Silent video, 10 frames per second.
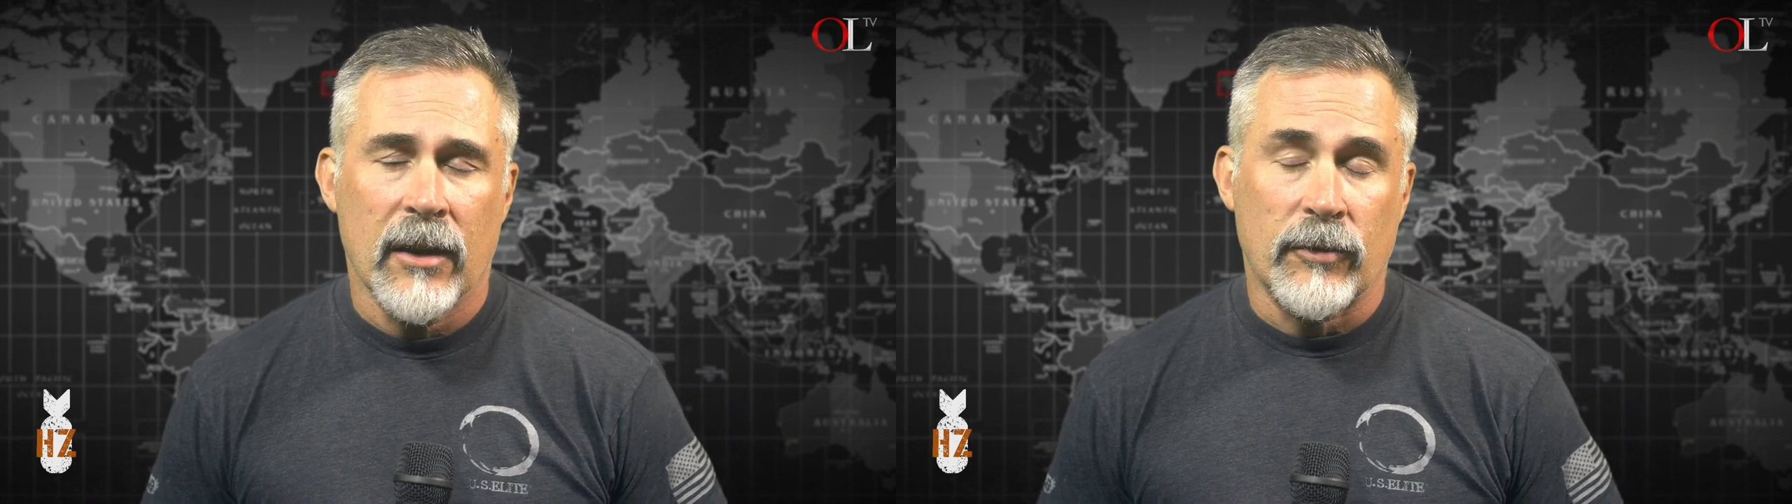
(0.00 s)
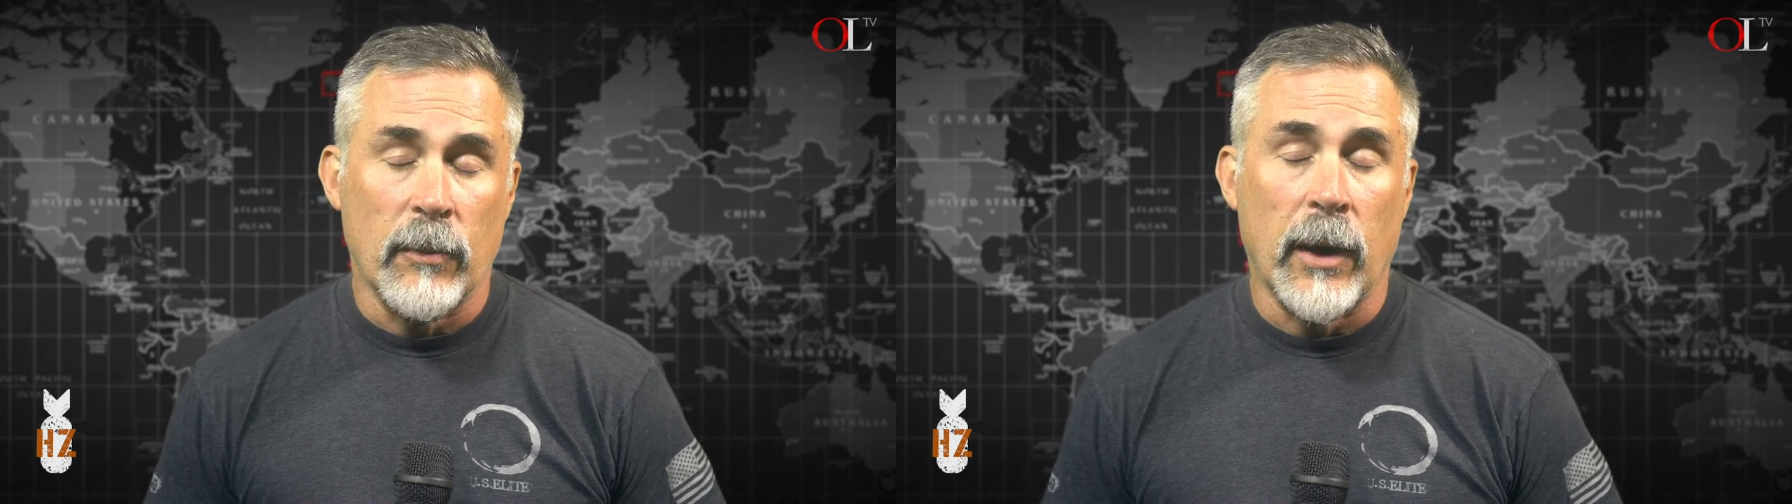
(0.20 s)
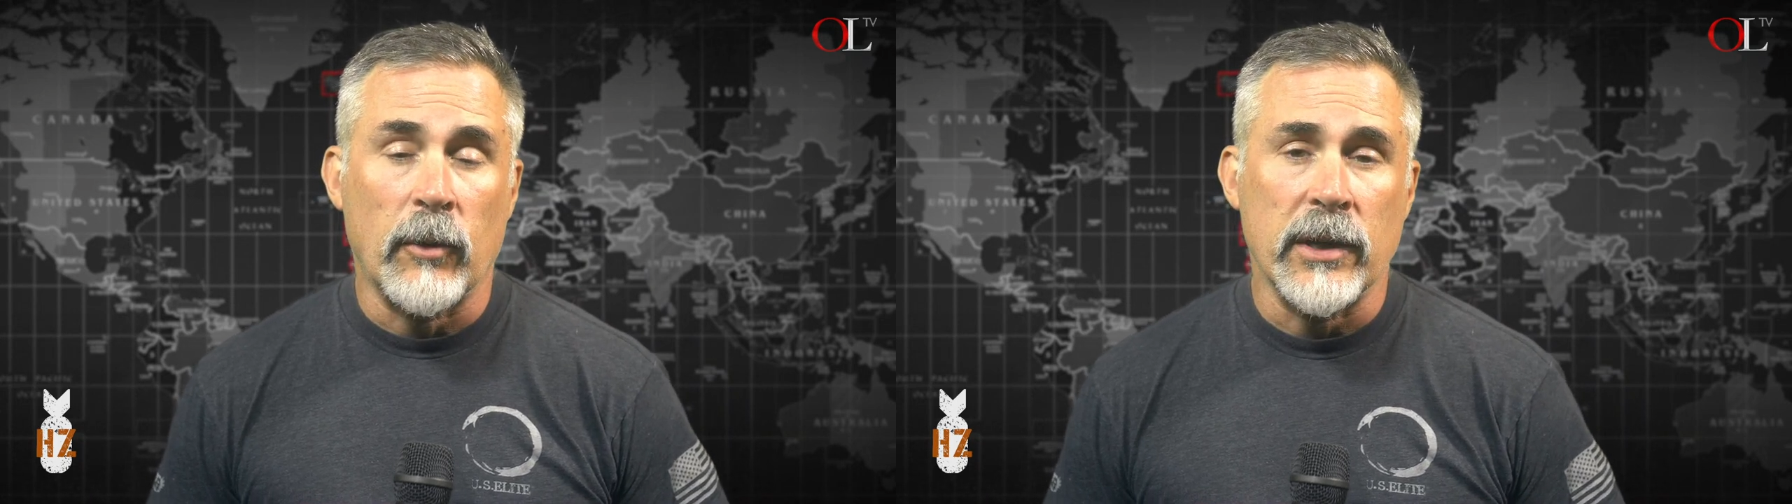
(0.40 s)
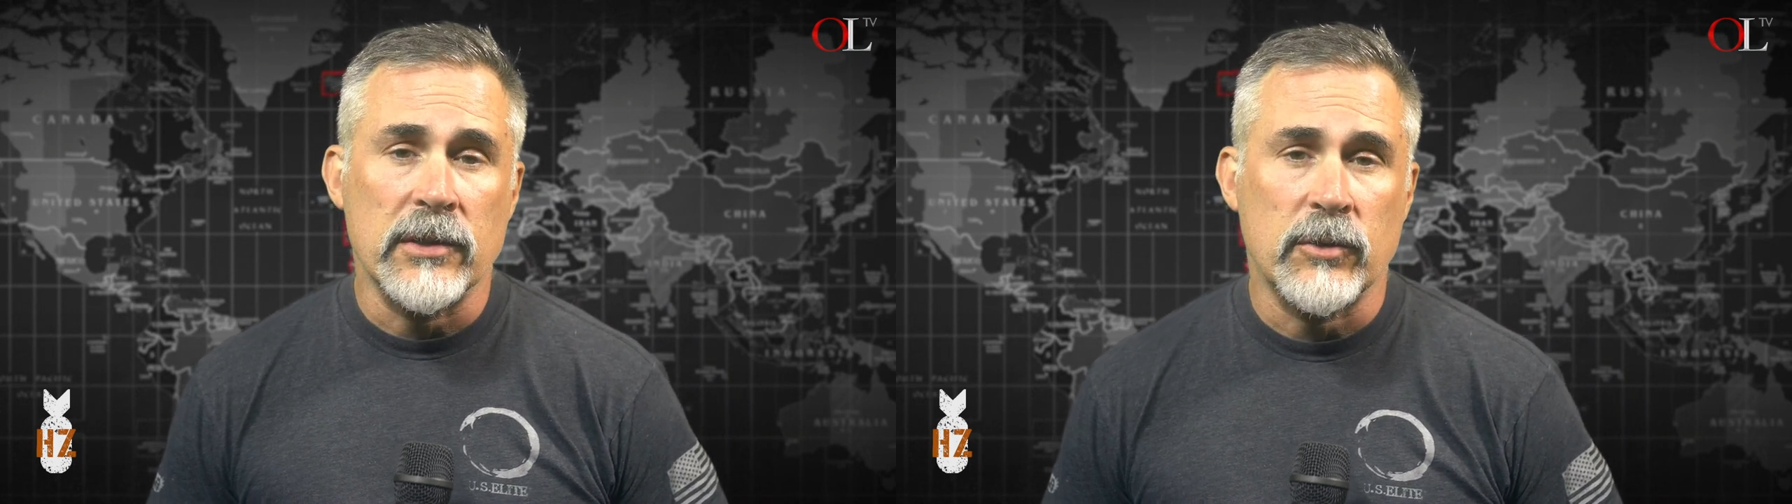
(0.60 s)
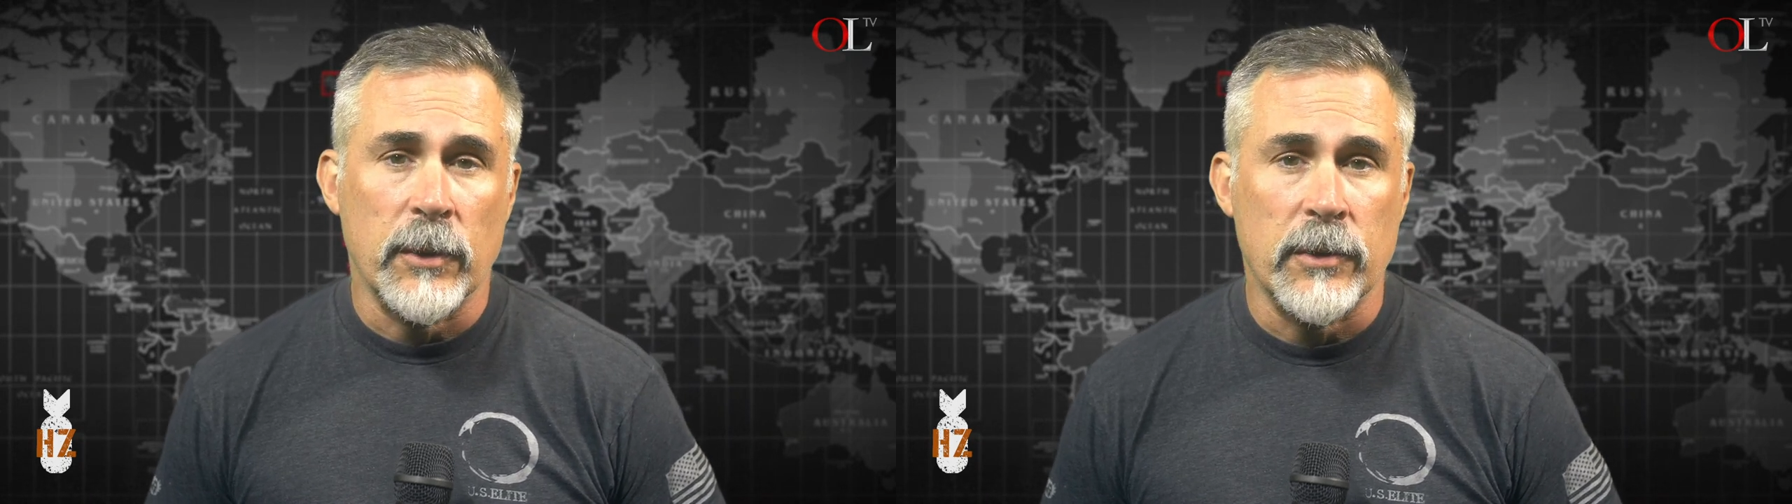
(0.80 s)
from my
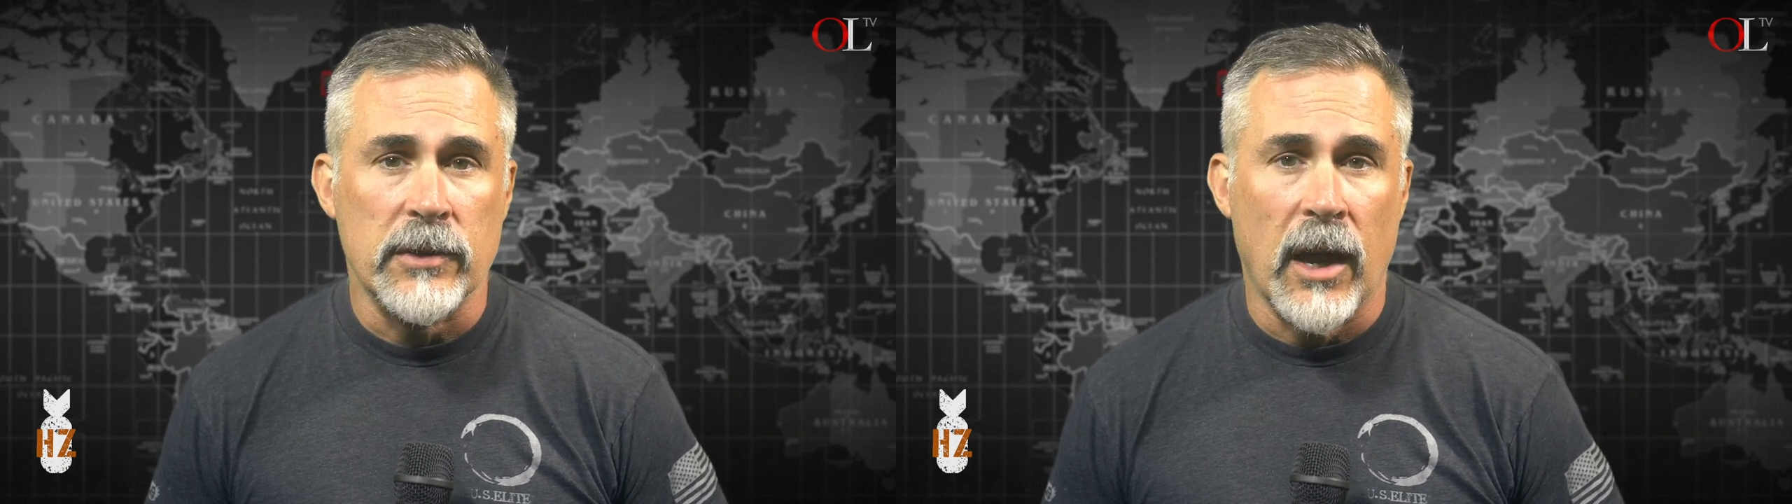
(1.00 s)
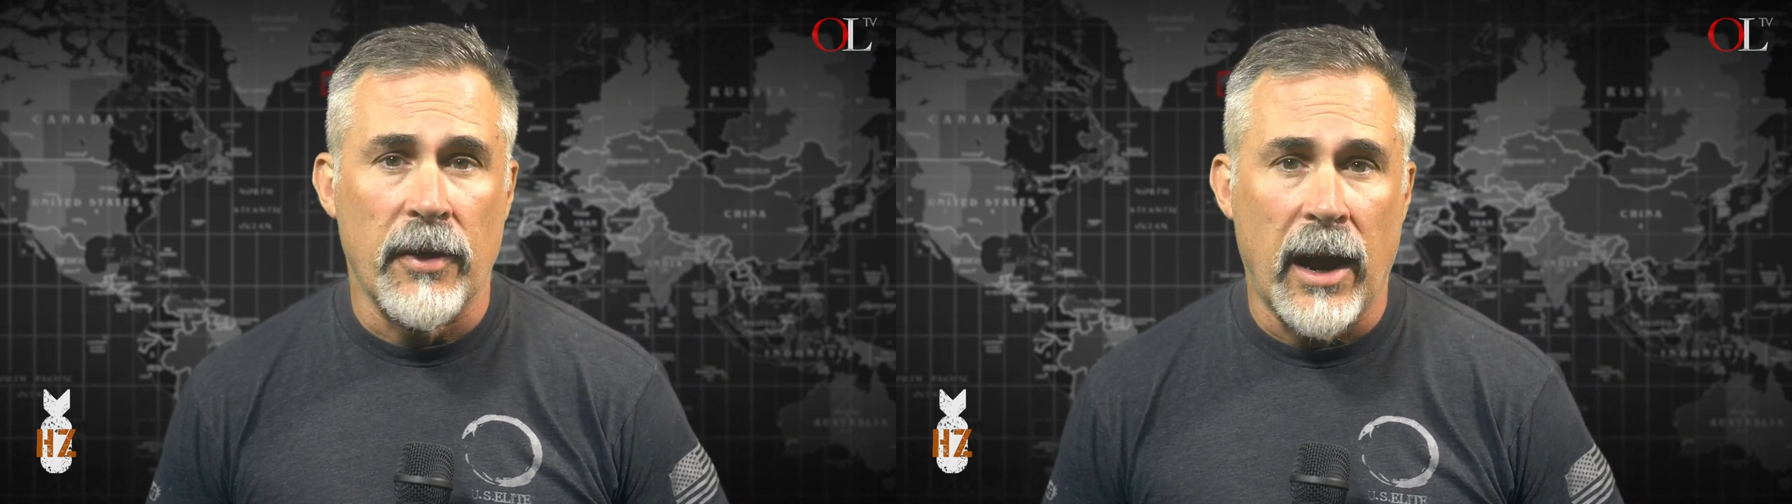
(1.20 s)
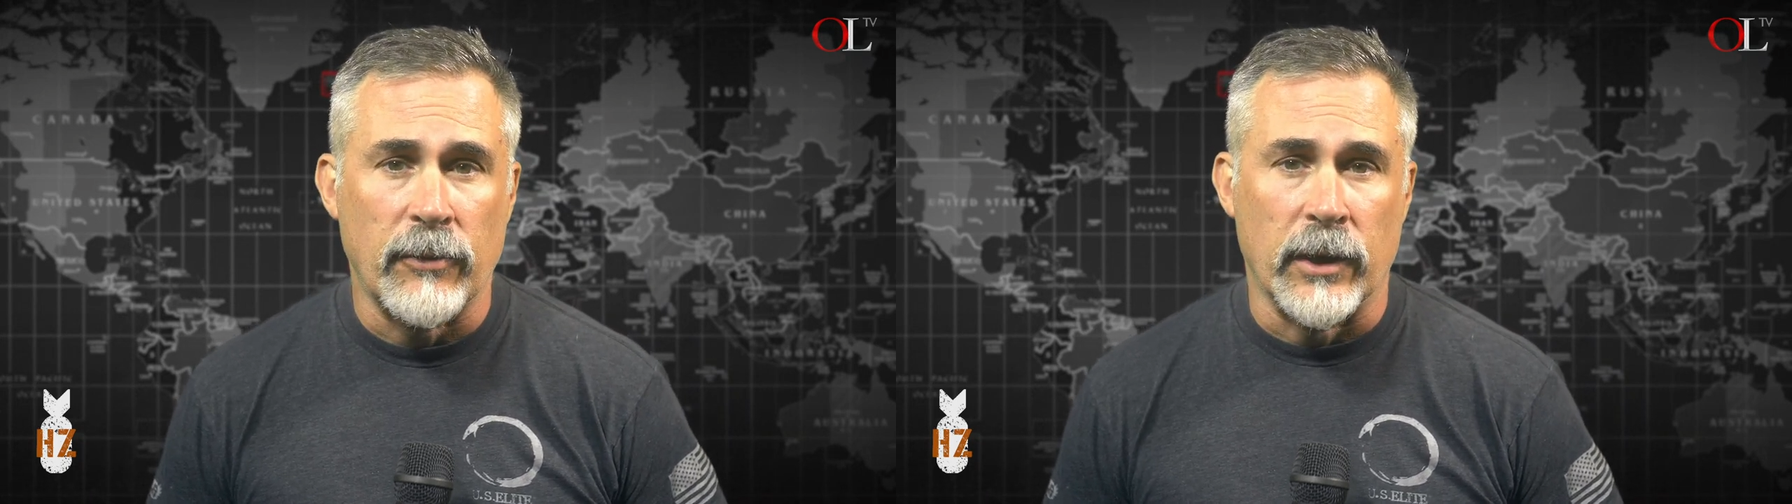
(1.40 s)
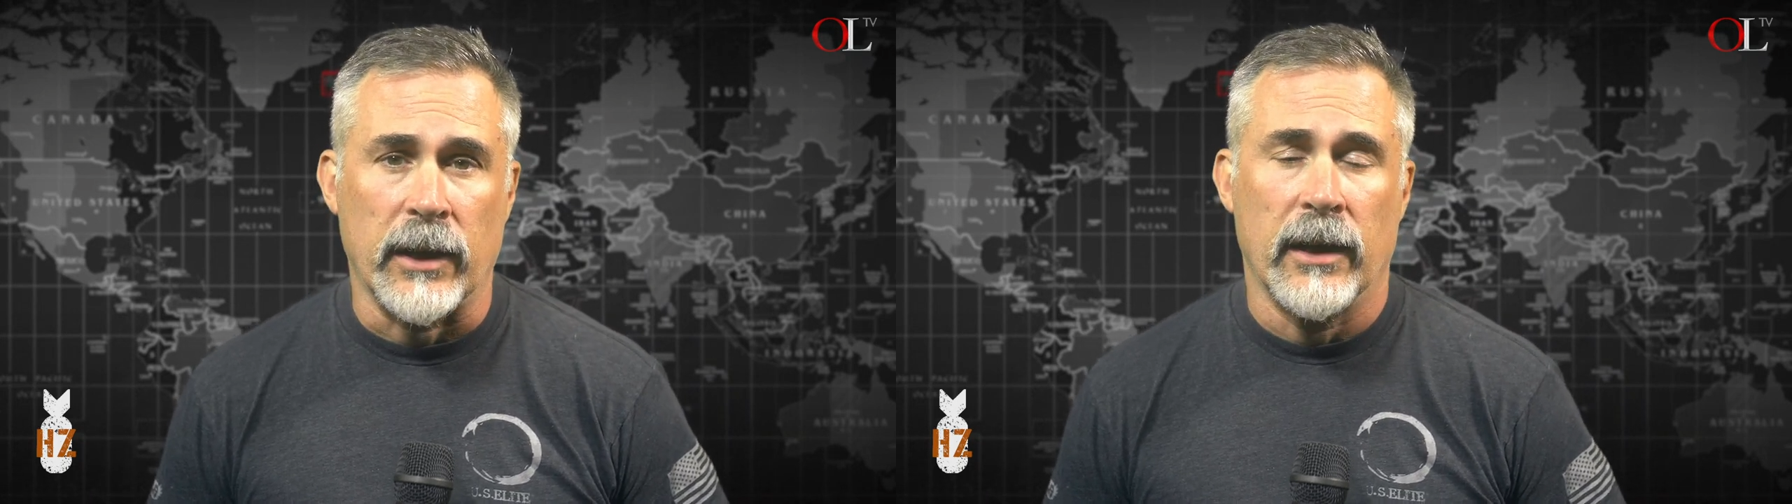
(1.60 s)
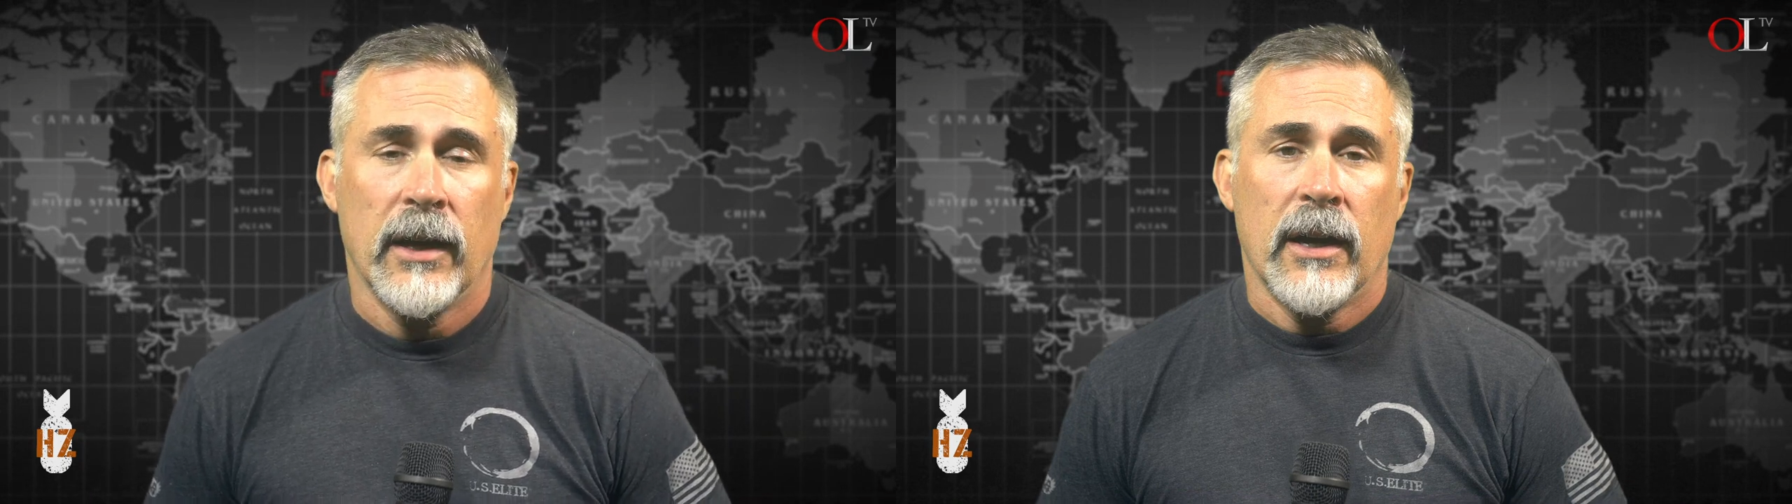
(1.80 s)
recent trip to South
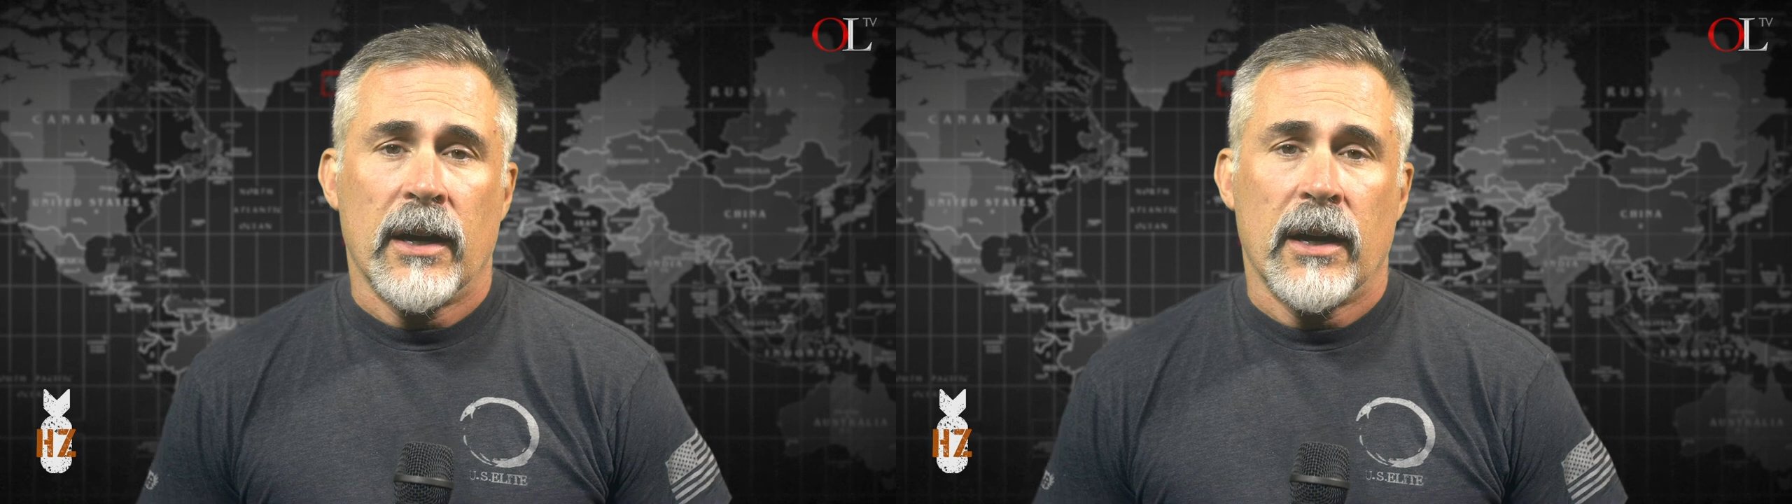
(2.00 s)
Africa.